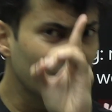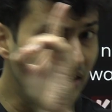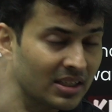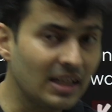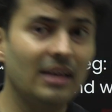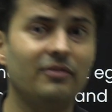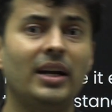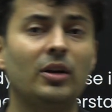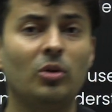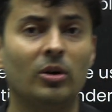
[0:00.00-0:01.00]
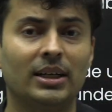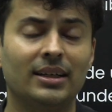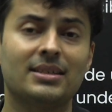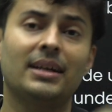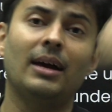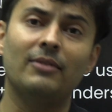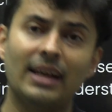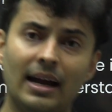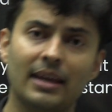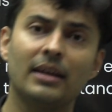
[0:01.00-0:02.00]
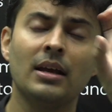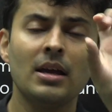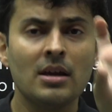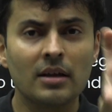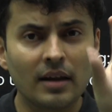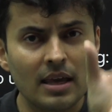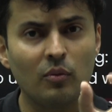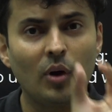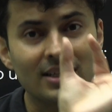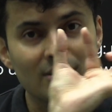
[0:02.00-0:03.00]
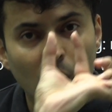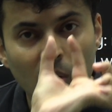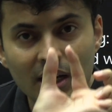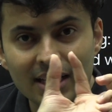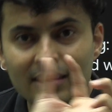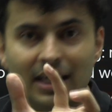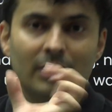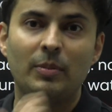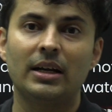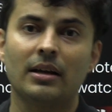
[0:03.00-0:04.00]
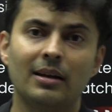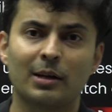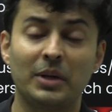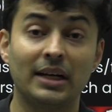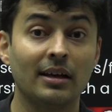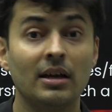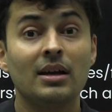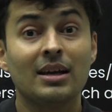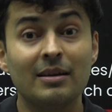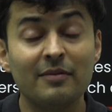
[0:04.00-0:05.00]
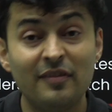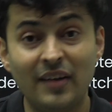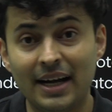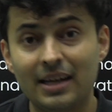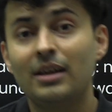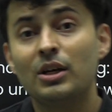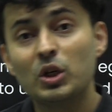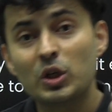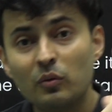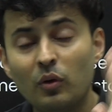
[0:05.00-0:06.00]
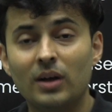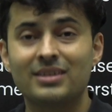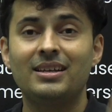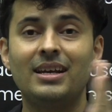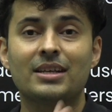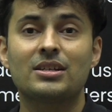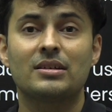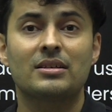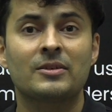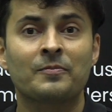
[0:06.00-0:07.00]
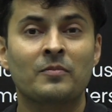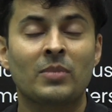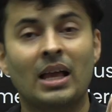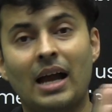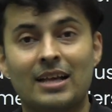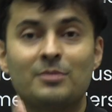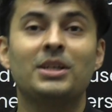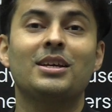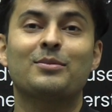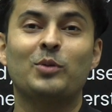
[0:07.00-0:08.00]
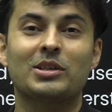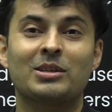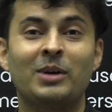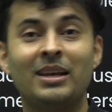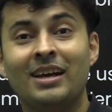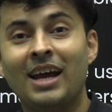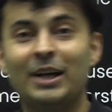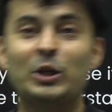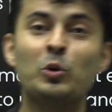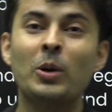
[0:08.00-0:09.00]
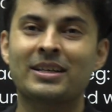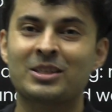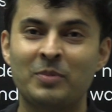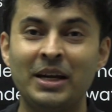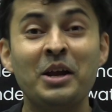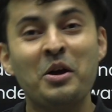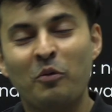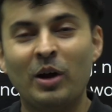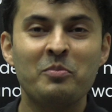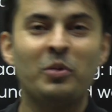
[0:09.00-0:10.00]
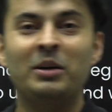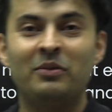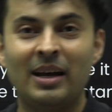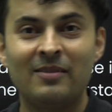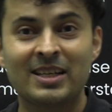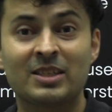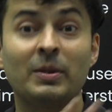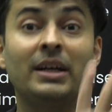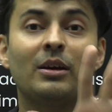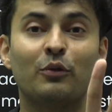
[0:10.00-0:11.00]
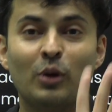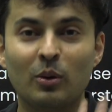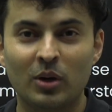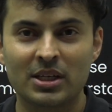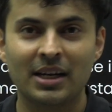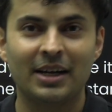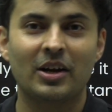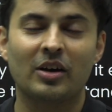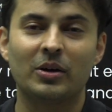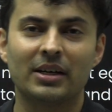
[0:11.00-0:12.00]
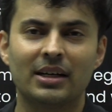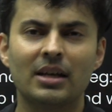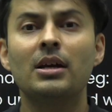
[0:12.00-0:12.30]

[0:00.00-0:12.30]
Still, if I do not understand, I will again re-watch only that particular part. In fact, you should watch the lectures as much as possible at 2x speed, 1.5x speed if you are watching it recorded.